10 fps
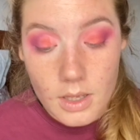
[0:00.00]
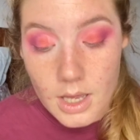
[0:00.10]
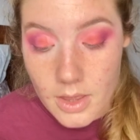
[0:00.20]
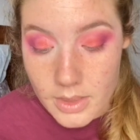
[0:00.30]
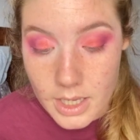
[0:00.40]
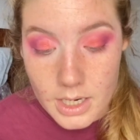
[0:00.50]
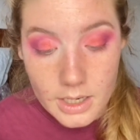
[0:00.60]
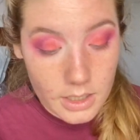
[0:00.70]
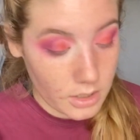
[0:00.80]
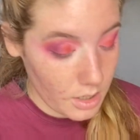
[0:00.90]
And then
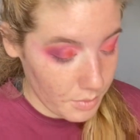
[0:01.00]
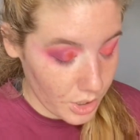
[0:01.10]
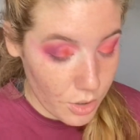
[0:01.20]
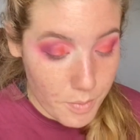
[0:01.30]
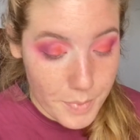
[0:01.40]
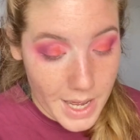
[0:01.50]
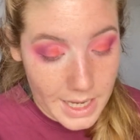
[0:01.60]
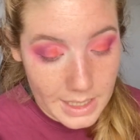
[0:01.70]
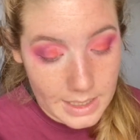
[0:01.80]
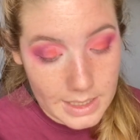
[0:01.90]
I'm gonna go
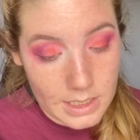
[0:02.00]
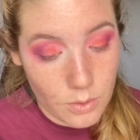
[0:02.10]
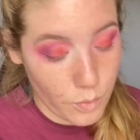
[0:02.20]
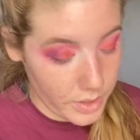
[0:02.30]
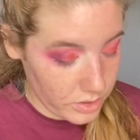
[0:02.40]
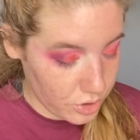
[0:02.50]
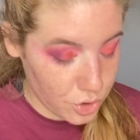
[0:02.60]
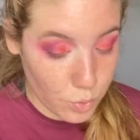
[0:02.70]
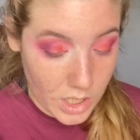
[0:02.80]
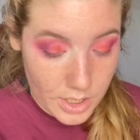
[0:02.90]
back in with
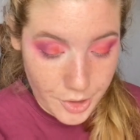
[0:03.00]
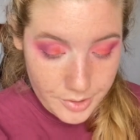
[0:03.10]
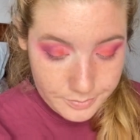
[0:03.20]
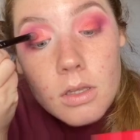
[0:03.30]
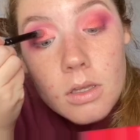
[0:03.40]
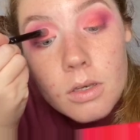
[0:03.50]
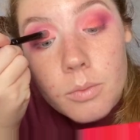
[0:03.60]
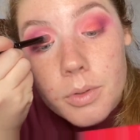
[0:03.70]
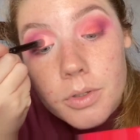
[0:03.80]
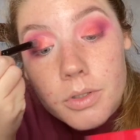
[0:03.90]
Sweetener. I'm
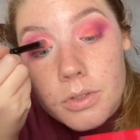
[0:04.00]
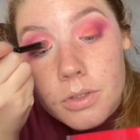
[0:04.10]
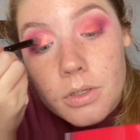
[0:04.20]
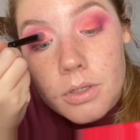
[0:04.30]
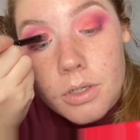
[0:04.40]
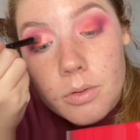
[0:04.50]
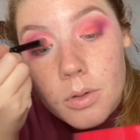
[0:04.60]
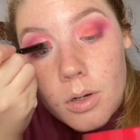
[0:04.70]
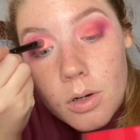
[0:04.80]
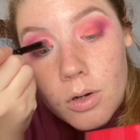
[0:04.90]
just gonna
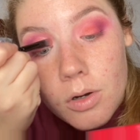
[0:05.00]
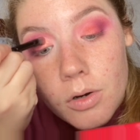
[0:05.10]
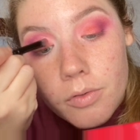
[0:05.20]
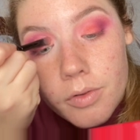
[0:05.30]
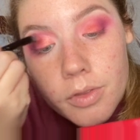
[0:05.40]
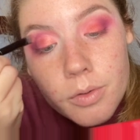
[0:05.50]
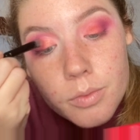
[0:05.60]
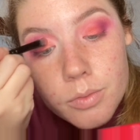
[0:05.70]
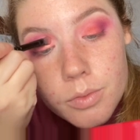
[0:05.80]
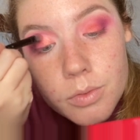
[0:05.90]
go over
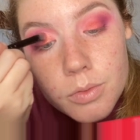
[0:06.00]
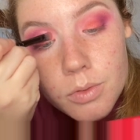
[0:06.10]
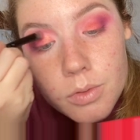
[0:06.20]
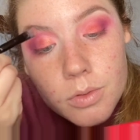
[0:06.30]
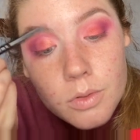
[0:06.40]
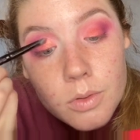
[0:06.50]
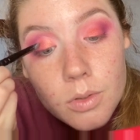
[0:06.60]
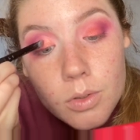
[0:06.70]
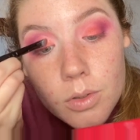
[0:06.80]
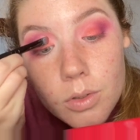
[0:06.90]
those
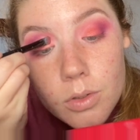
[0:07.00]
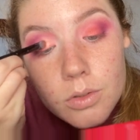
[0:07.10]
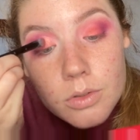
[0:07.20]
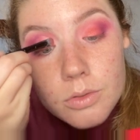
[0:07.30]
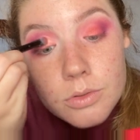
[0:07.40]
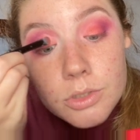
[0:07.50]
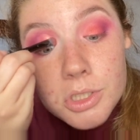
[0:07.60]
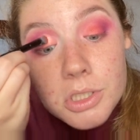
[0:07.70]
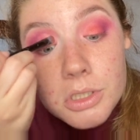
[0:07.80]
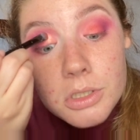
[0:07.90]
two shades.